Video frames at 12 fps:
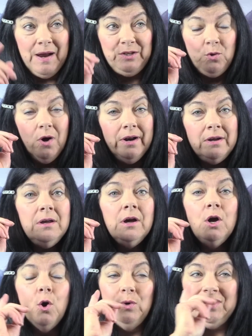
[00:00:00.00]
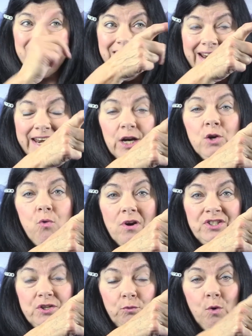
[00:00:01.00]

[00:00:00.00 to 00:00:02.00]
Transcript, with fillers: My daughter was standing across the